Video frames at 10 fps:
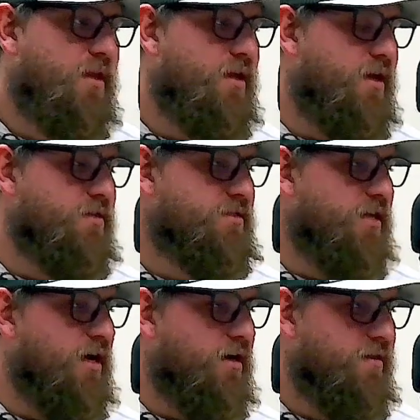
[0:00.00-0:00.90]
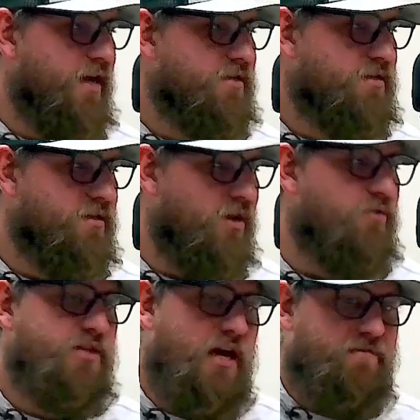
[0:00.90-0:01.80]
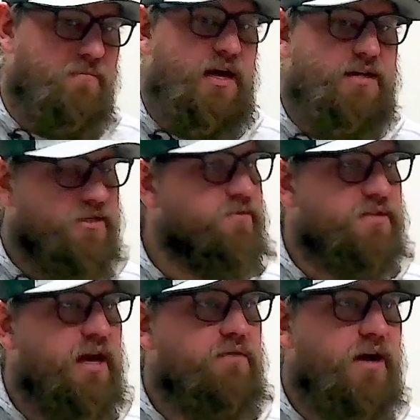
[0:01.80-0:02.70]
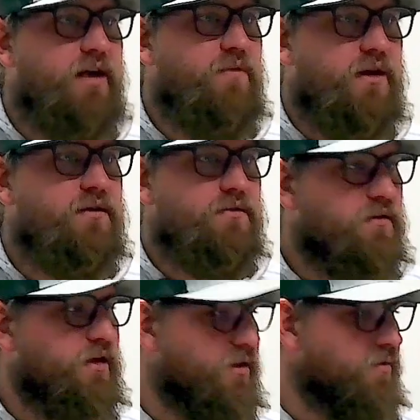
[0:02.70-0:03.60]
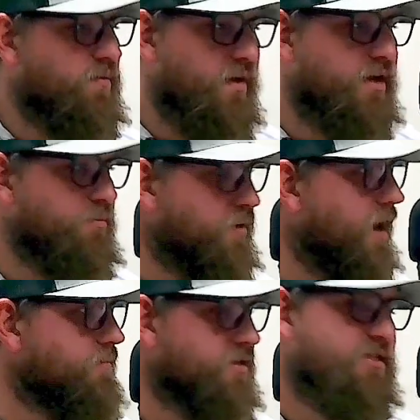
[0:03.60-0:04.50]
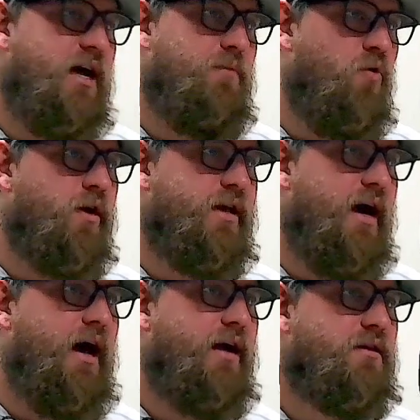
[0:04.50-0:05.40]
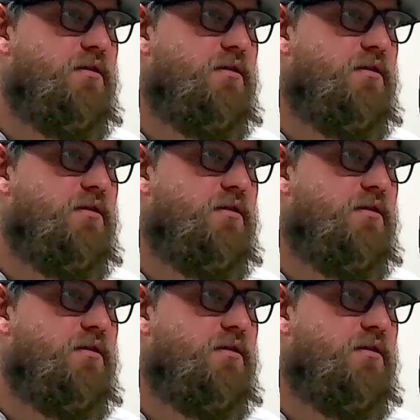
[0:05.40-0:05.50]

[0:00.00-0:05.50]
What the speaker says: And that's Lone Jack from last year was that way and we can probably stop one guy.